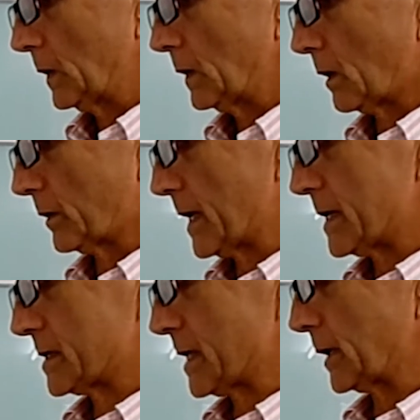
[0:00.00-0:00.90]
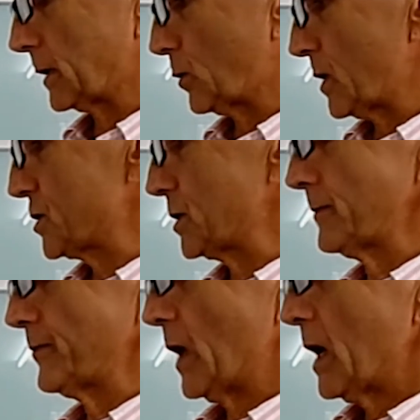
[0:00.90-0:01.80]
Okay, second question.
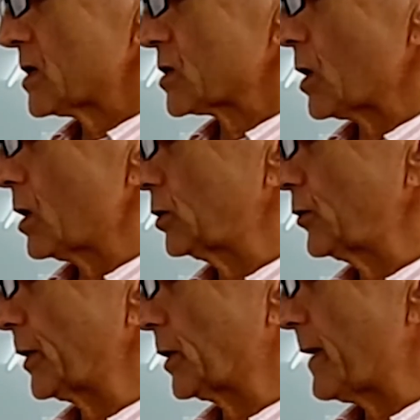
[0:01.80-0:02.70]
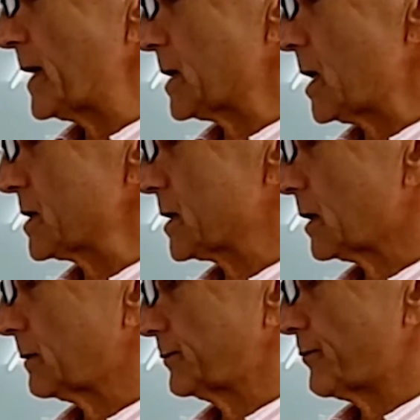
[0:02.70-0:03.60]
Circle the correct answer.
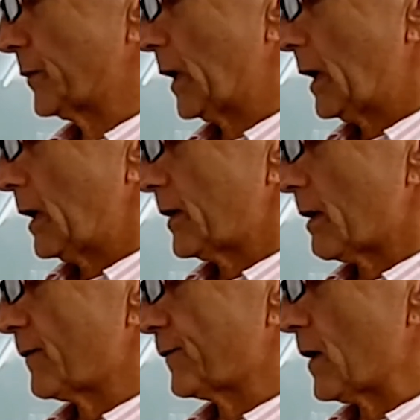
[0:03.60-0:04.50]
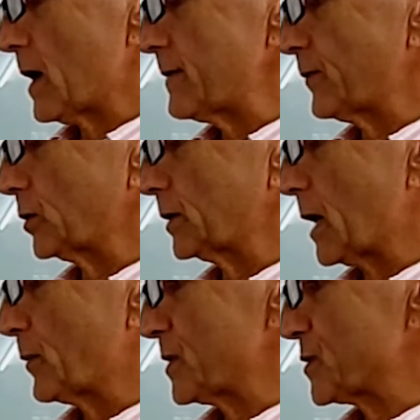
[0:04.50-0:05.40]
There are 5 odd
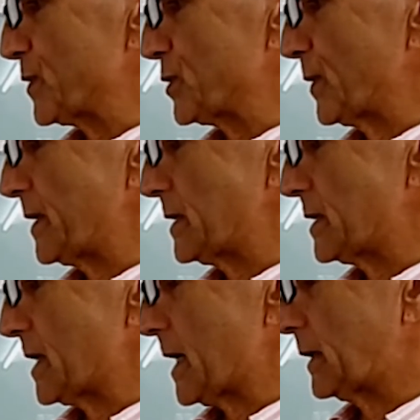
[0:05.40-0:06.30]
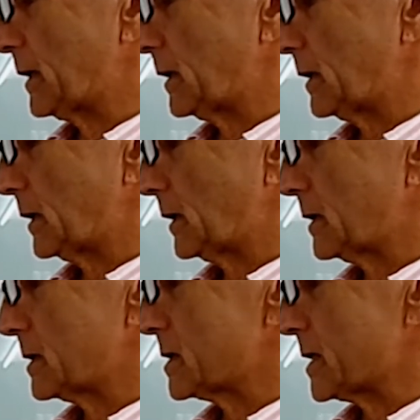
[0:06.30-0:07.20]
numbers between
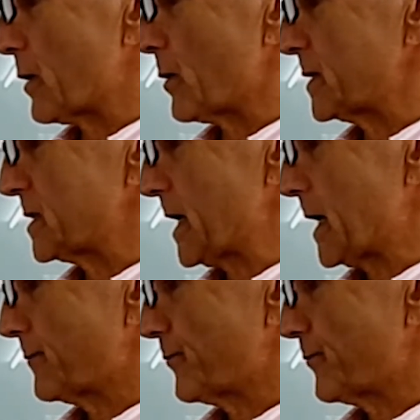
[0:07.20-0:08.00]
0 and 10.